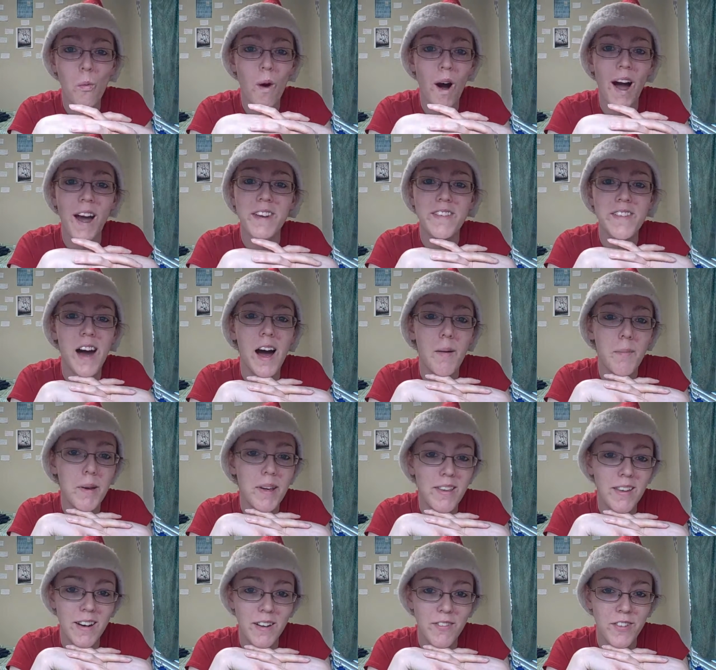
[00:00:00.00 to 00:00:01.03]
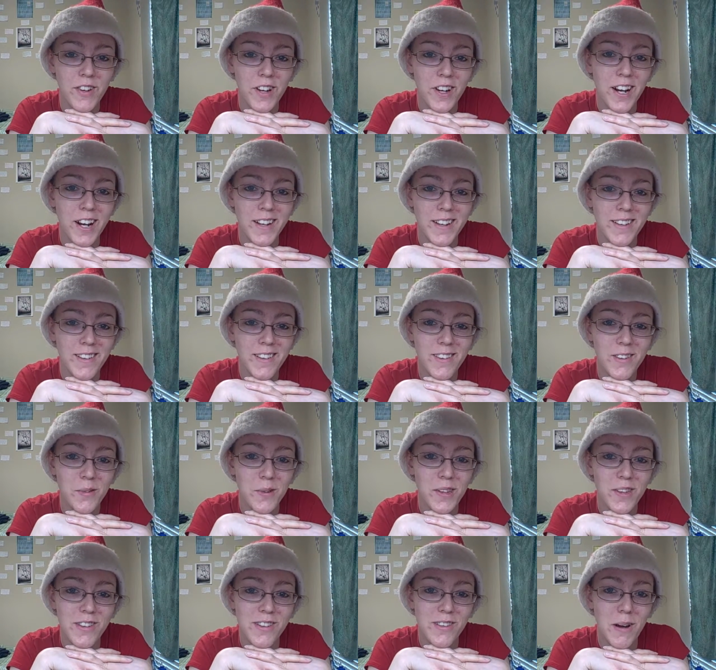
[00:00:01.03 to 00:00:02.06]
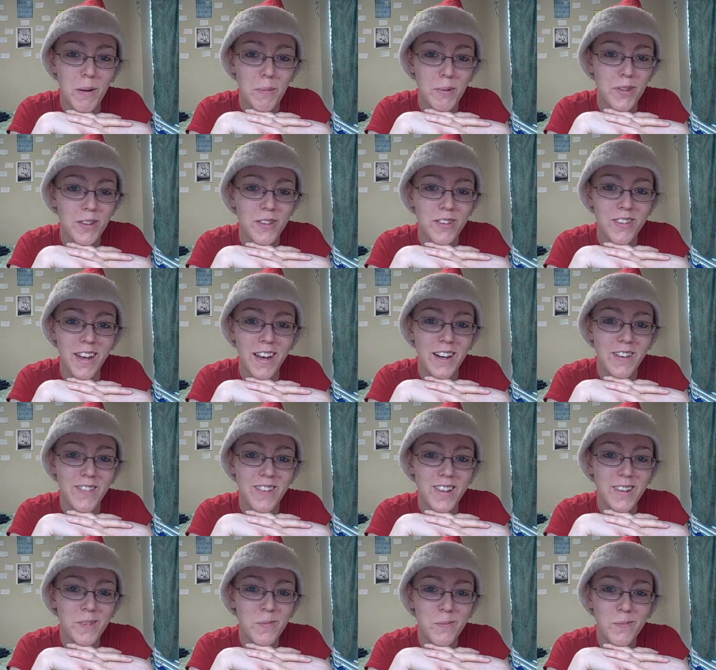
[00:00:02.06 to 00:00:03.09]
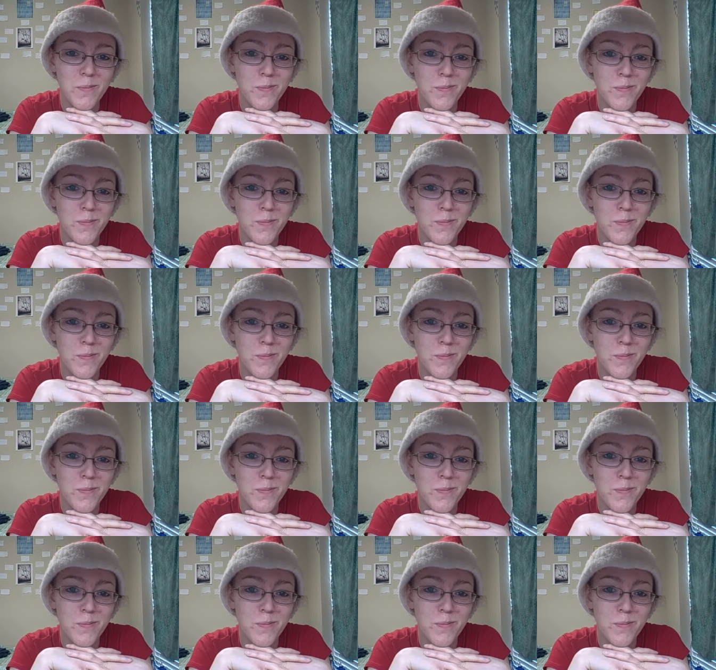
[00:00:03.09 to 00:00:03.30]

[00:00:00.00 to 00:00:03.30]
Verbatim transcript: wide topic that I figure I can squeeze two episodes out of it.